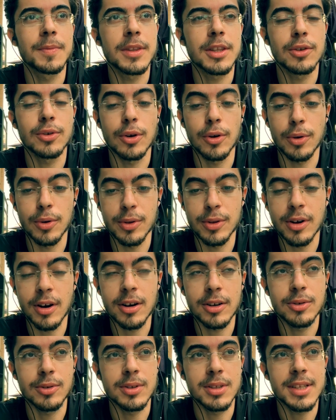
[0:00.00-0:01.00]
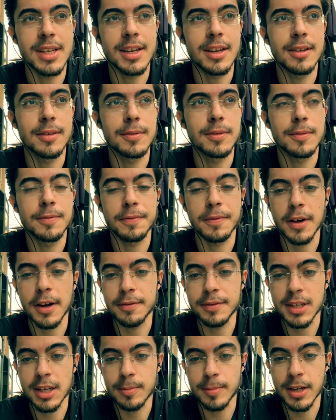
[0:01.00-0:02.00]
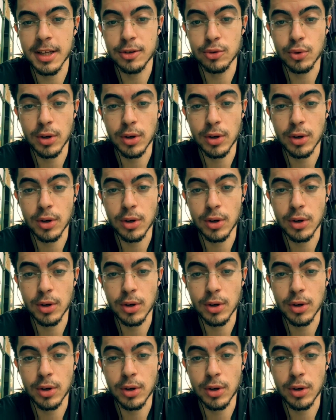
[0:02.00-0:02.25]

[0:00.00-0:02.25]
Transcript: to go to the doctor, and it's like a five ten minute